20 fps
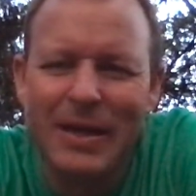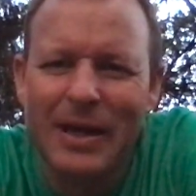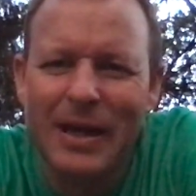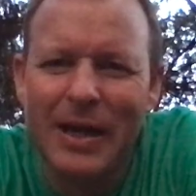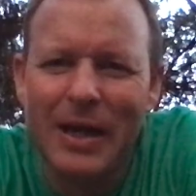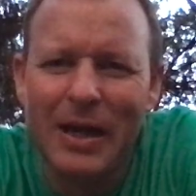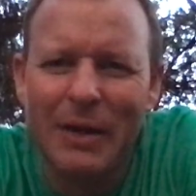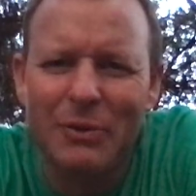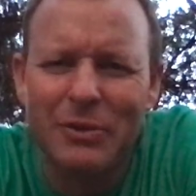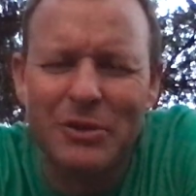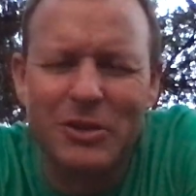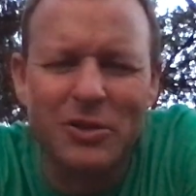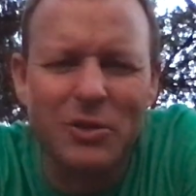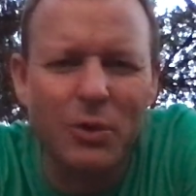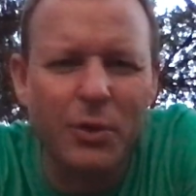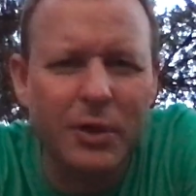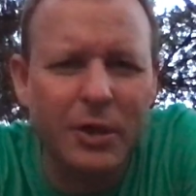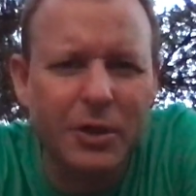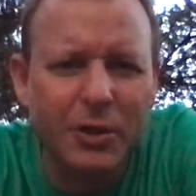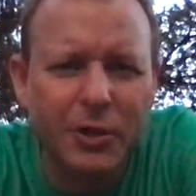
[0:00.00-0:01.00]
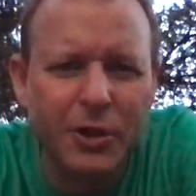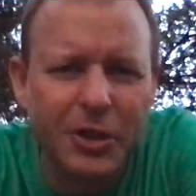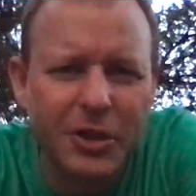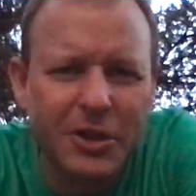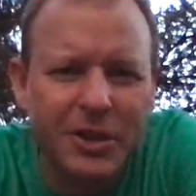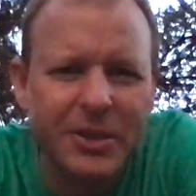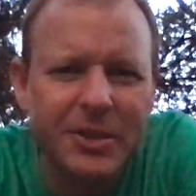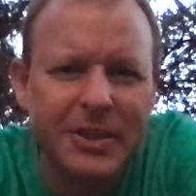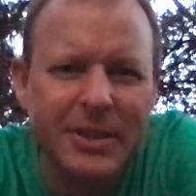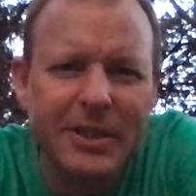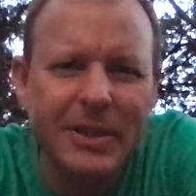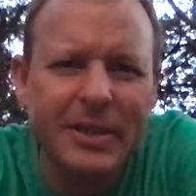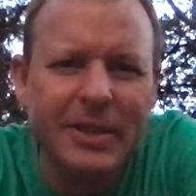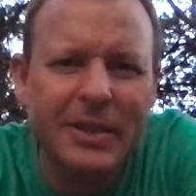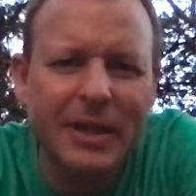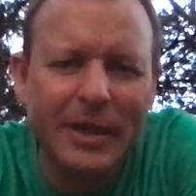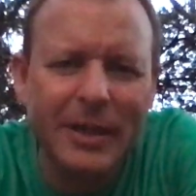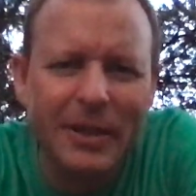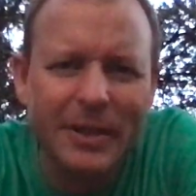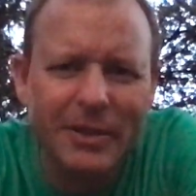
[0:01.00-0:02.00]
I was so encouraged to
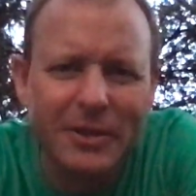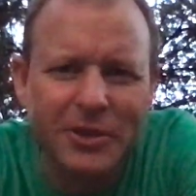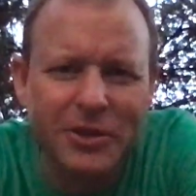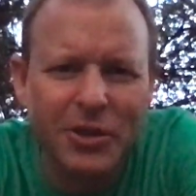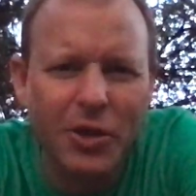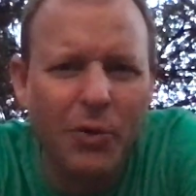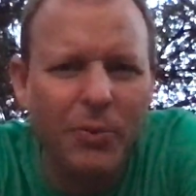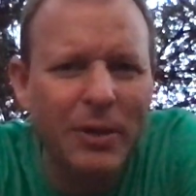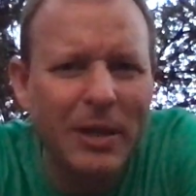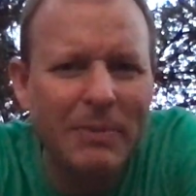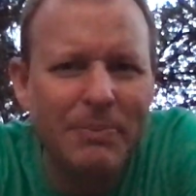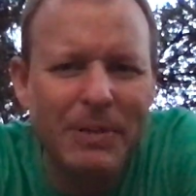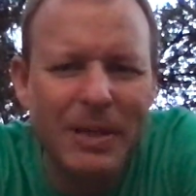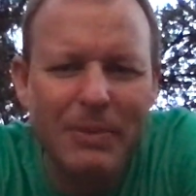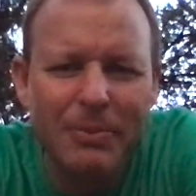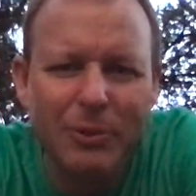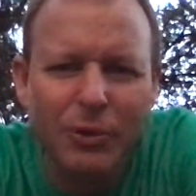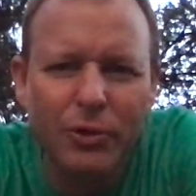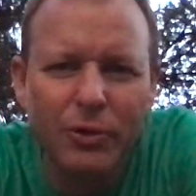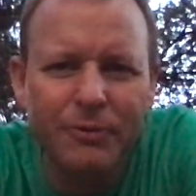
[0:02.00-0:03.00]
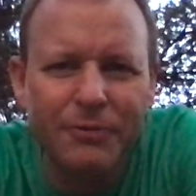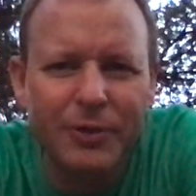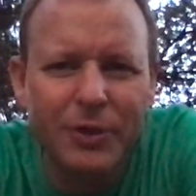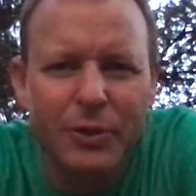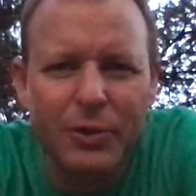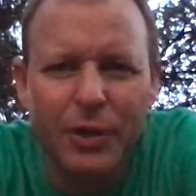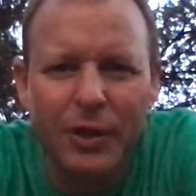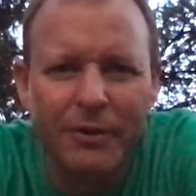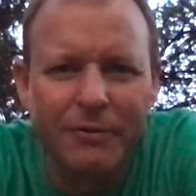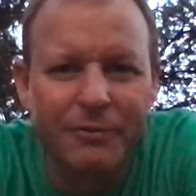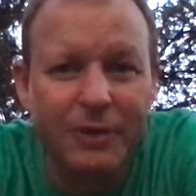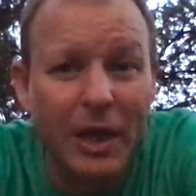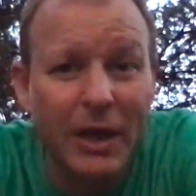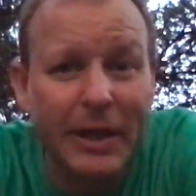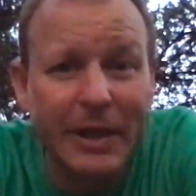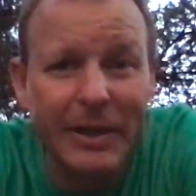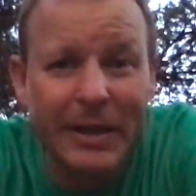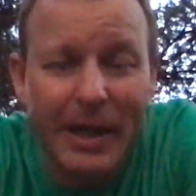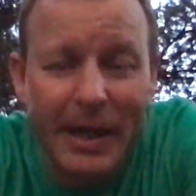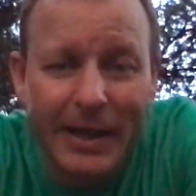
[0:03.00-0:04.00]
see so many people who viewed our
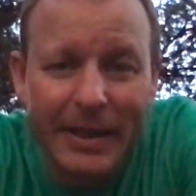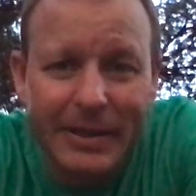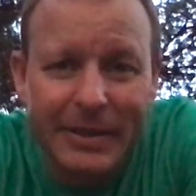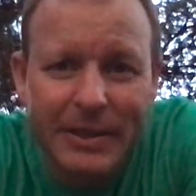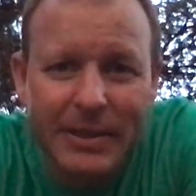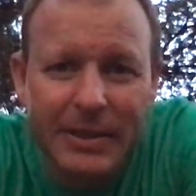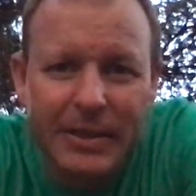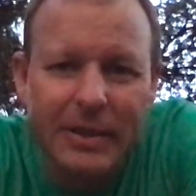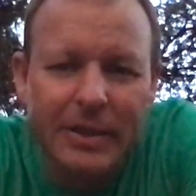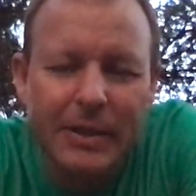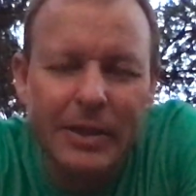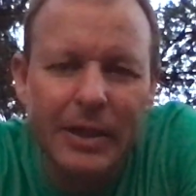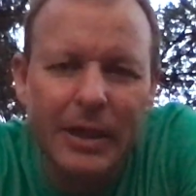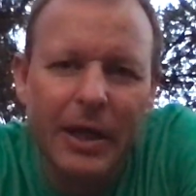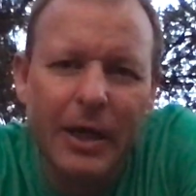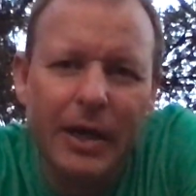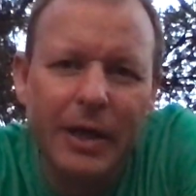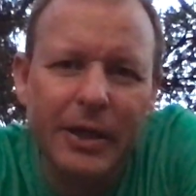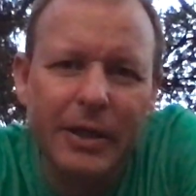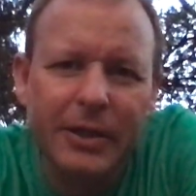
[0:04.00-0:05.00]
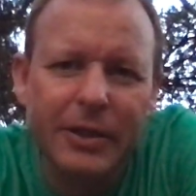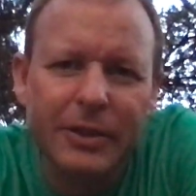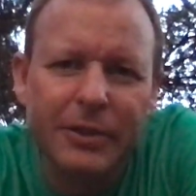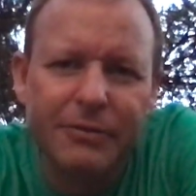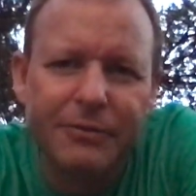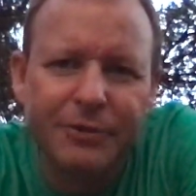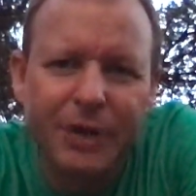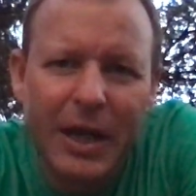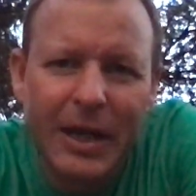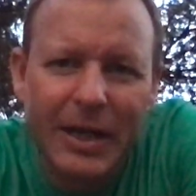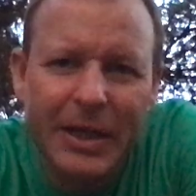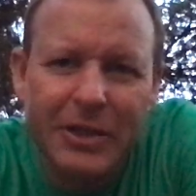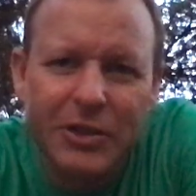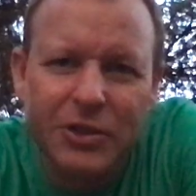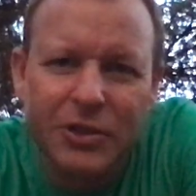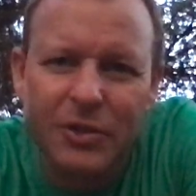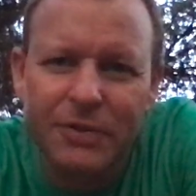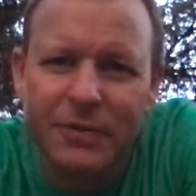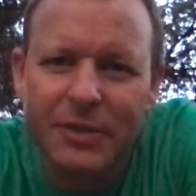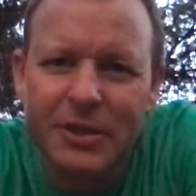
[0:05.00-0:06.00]
Friday night Good Friday
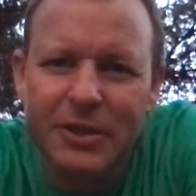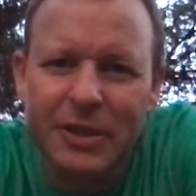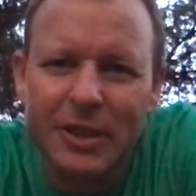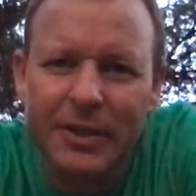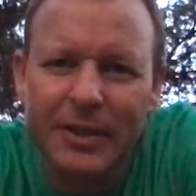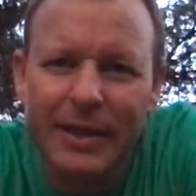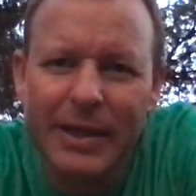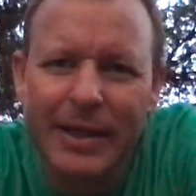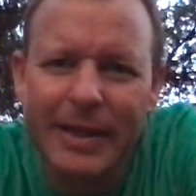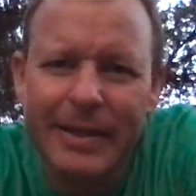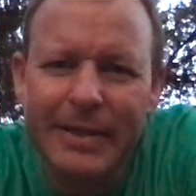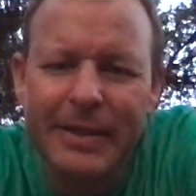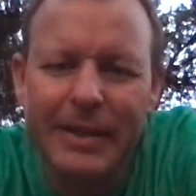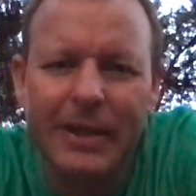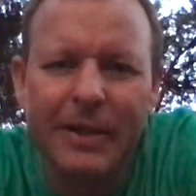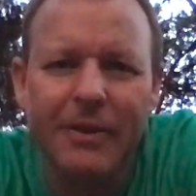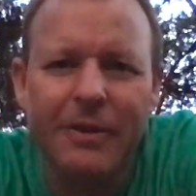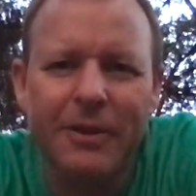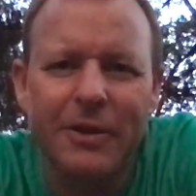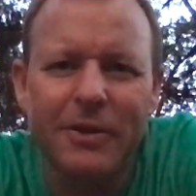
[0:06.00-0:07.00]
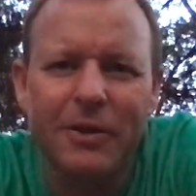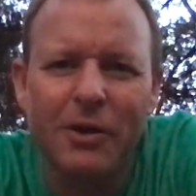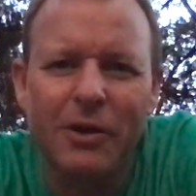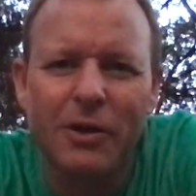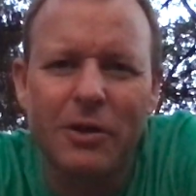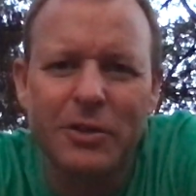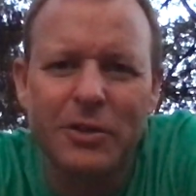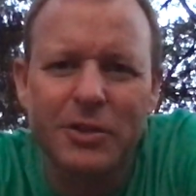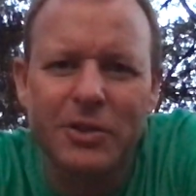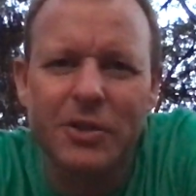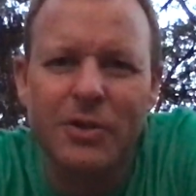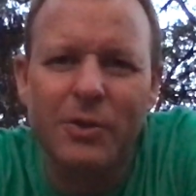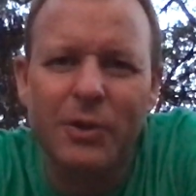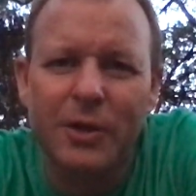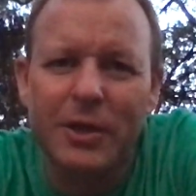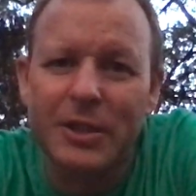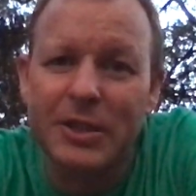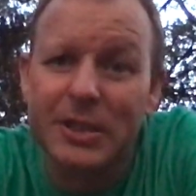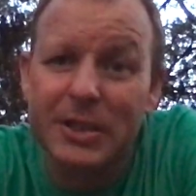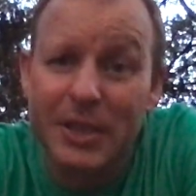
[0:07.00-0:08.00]
service online, and then also
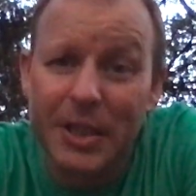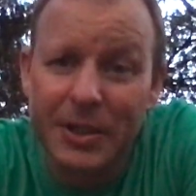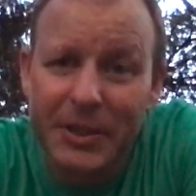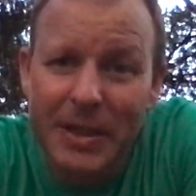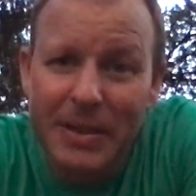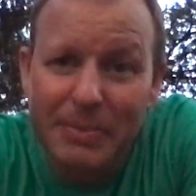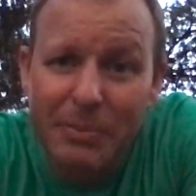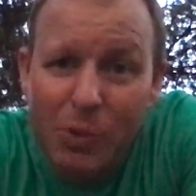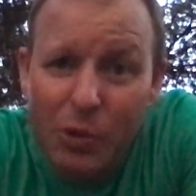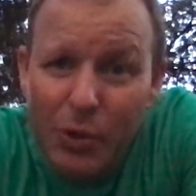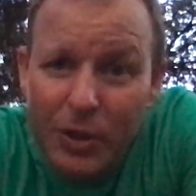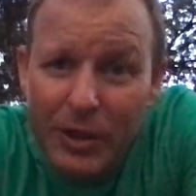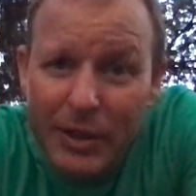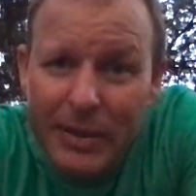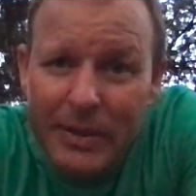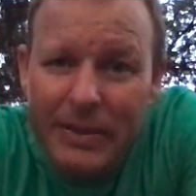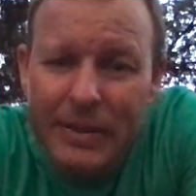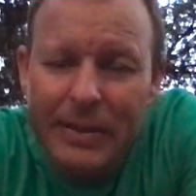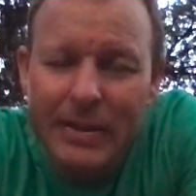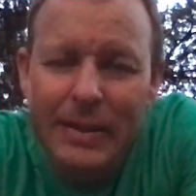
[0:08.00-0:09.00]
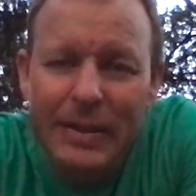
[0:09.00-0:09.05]
our Sunday morning